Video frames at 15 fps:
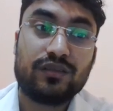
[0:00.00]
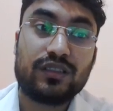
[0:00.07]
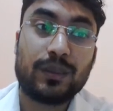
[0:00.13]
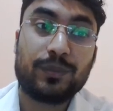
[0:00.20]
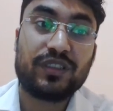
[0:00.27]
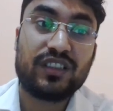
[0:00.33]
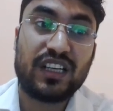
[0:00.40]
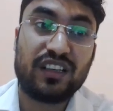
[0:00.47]

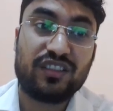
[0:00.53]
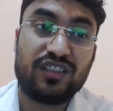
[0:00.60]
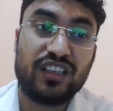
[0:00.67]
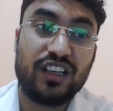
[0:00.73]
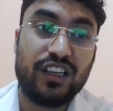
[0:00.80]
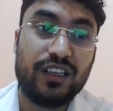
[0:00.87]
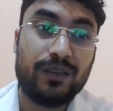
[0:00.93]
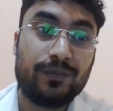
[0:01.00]

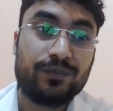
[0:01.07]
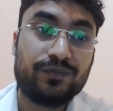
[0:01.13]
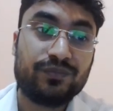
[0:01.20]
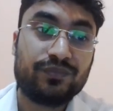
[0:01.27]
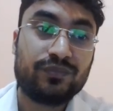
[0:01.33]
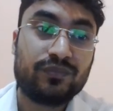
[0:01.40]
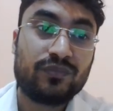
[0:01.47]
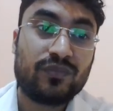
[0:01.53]
substantially
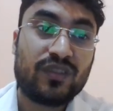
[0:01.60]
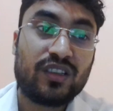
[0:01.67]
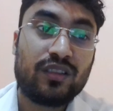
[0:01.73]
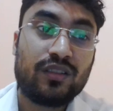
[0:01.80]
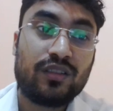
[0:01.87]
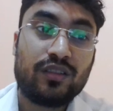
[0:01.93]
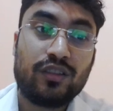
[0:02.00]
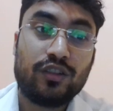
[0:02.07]

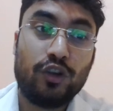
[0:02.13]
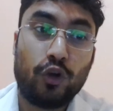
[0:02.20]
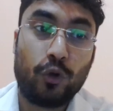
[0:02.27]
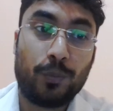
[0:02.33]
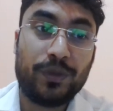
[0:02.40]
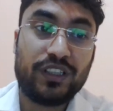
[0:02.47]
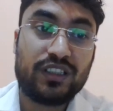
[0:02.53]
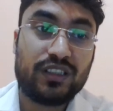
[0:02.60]

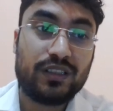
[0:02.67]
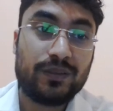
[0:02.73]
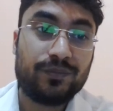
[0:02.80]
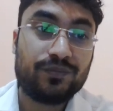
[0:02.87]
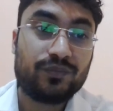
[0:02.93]
low bids.